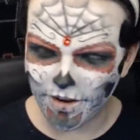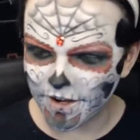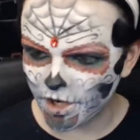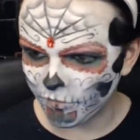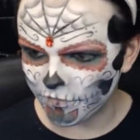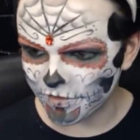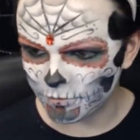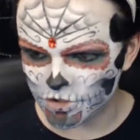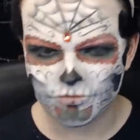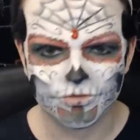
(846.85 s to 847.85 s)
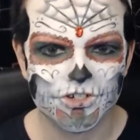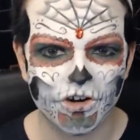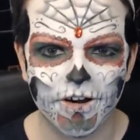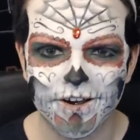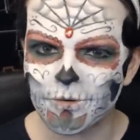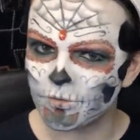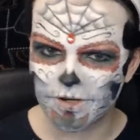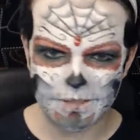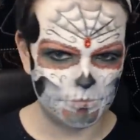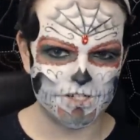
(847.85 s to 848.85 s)
light and hopefully they'll just shine. It'll
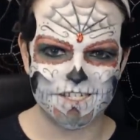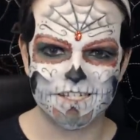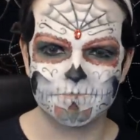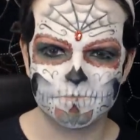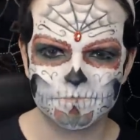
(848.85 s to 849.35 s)
look really pretty.